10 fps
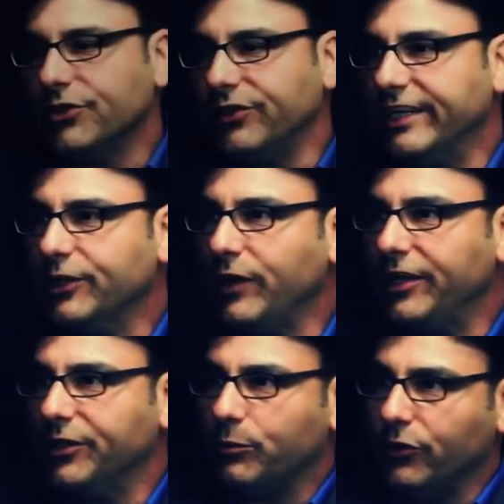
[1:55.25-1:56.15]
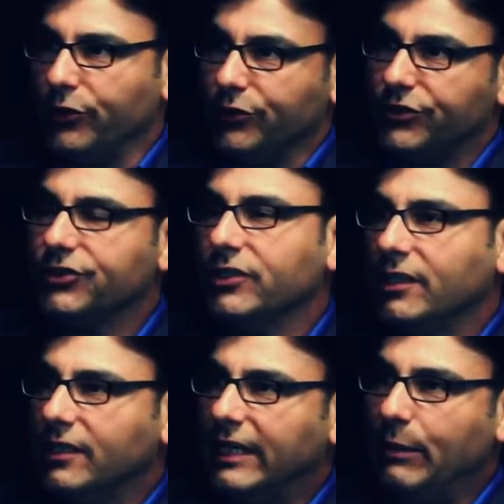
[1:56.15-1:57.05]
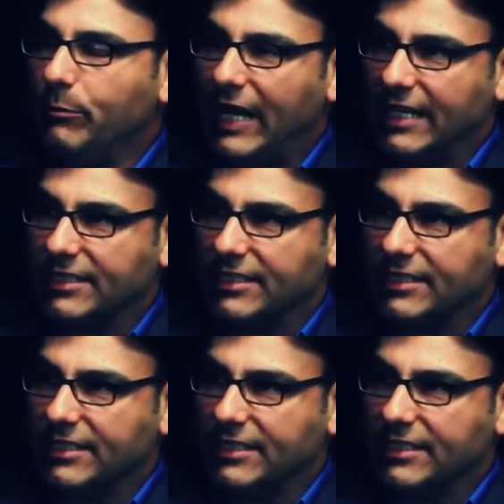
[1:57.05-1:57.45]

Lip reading: the integrated approach impacts